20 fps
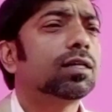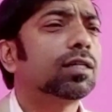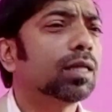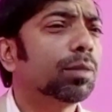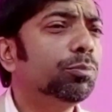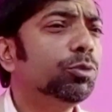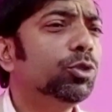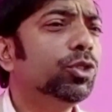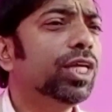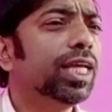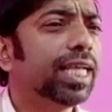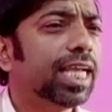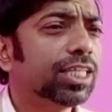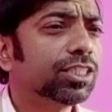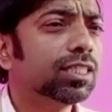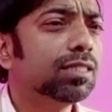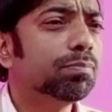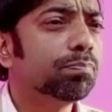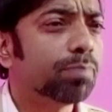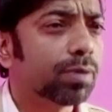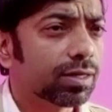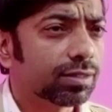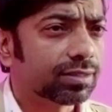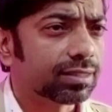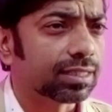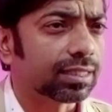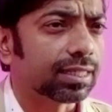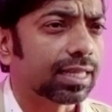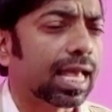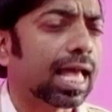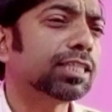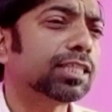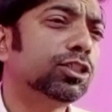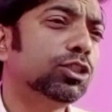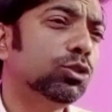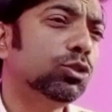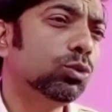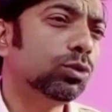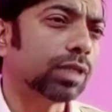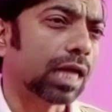Communication per se
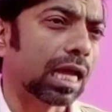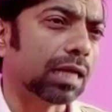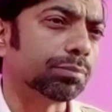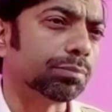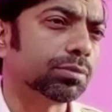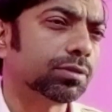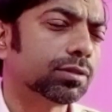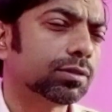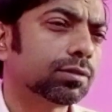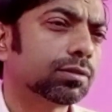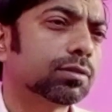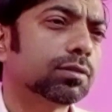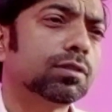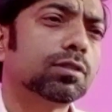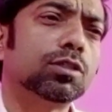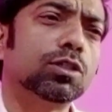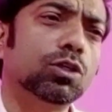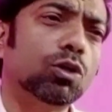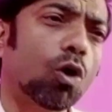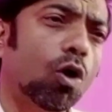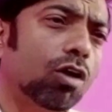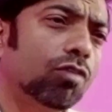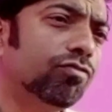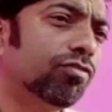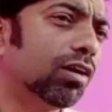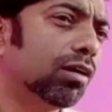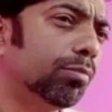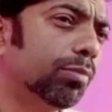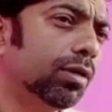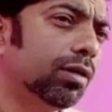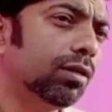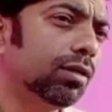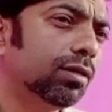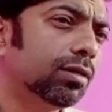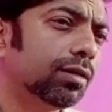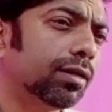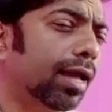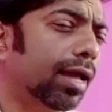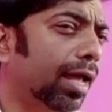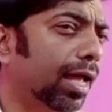has two types,
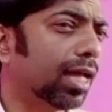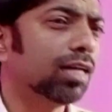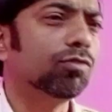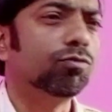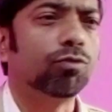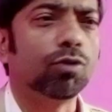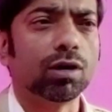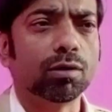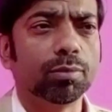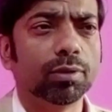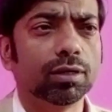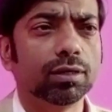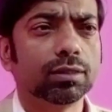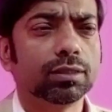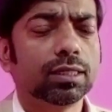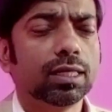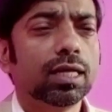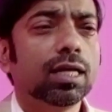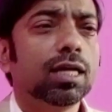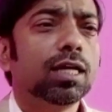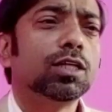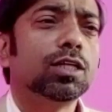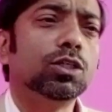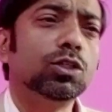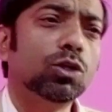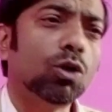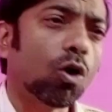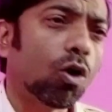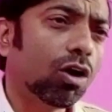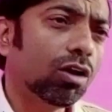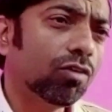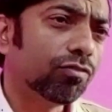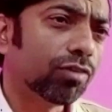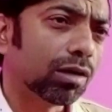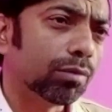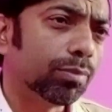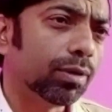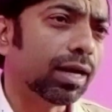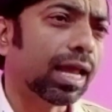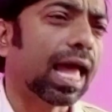nonverbal and verbal.
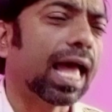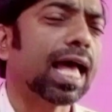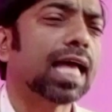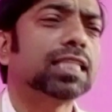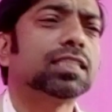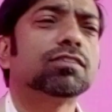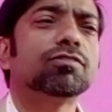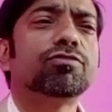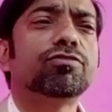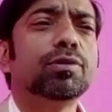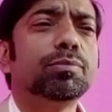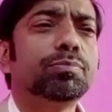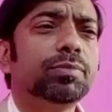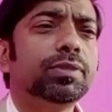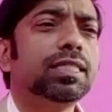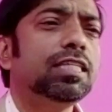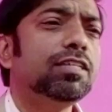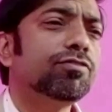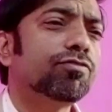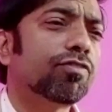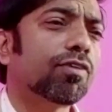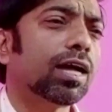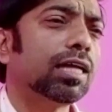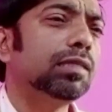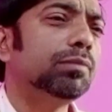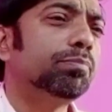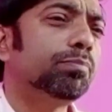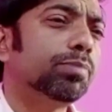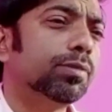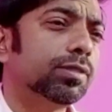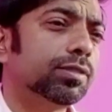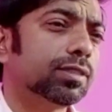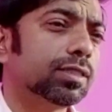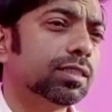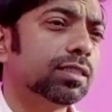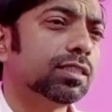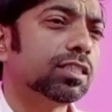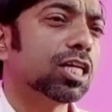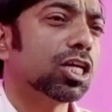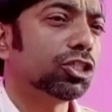Nonverbal has
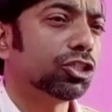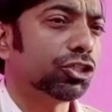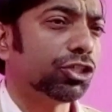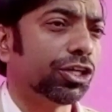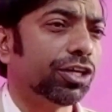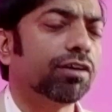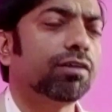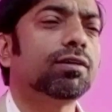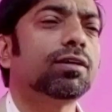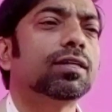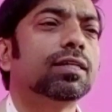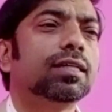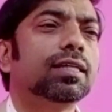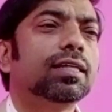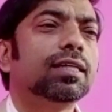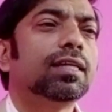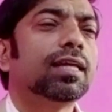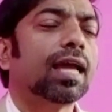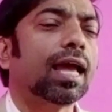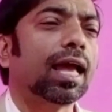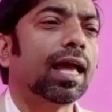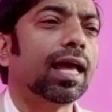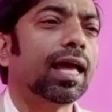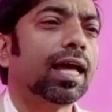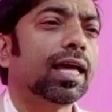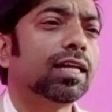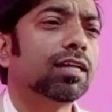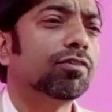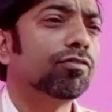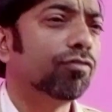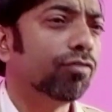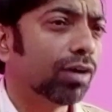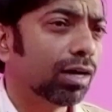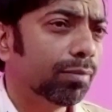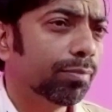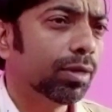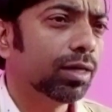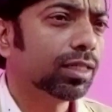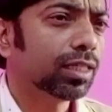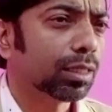55% share, and
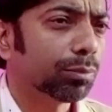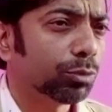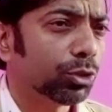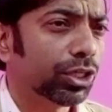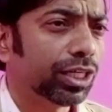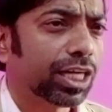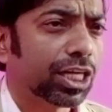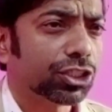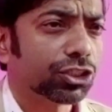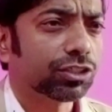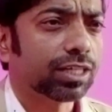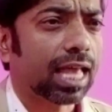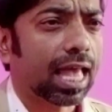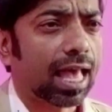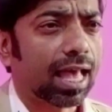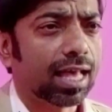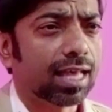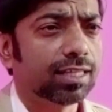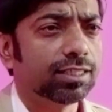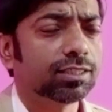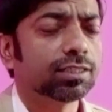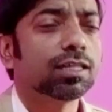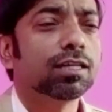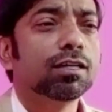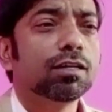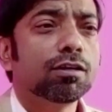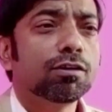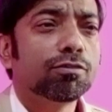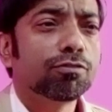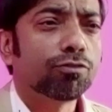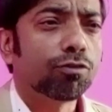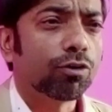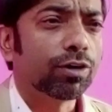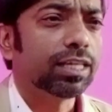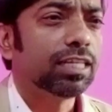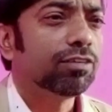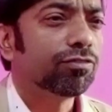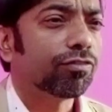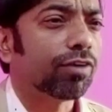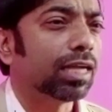verbal communication has
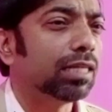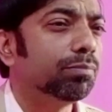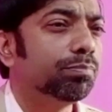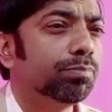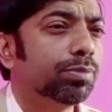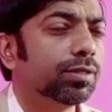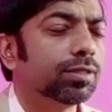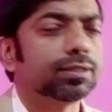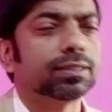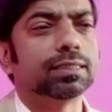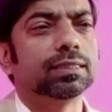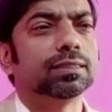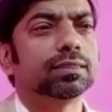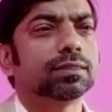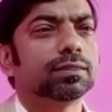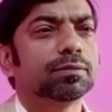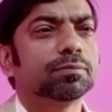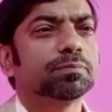45%.